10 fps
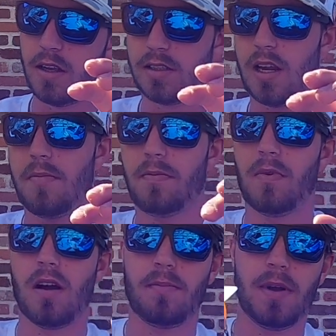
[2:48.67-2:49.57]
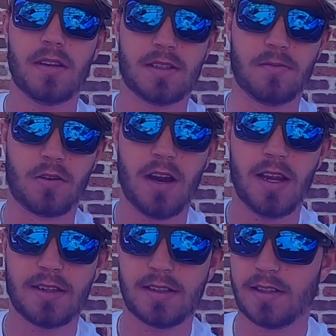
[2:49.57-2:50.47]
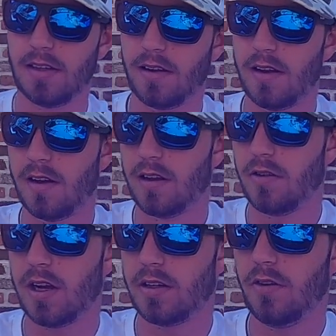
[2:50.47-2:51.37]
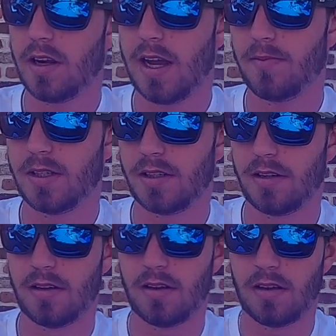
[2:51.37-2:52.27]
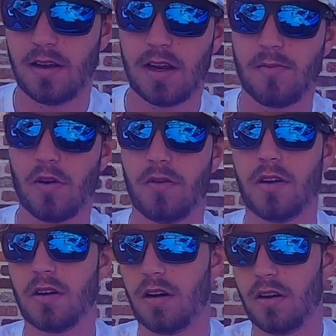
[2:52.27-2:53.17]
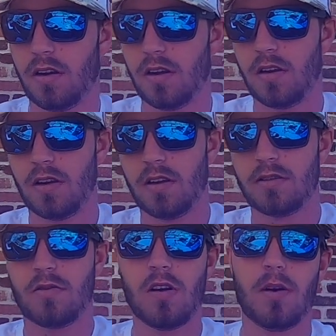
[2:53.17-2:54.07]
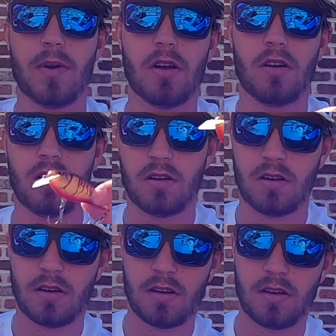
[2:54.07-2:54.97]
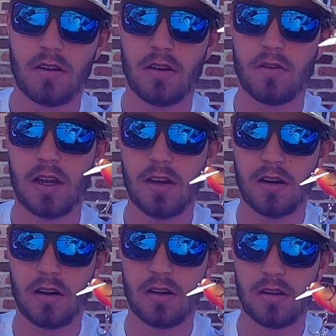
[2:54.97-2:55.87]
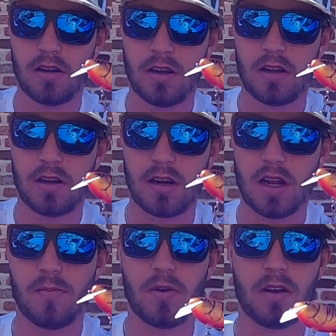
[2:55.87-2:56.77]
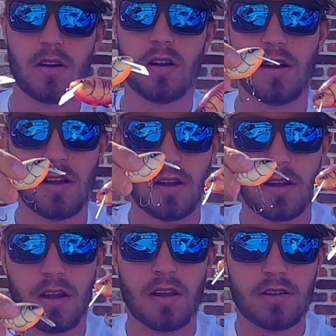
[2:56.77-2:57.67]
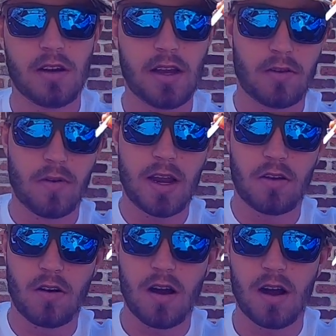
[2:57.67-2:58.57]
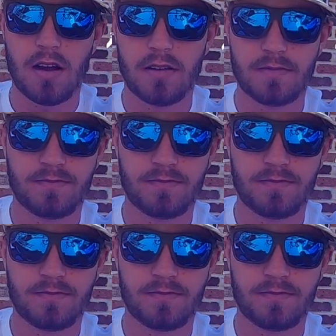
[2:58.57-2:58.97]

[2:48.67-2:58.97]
Let's hop into some cranks. So I got two types. I got more of your square bill dude here. Got a couple here. So you got your red craw,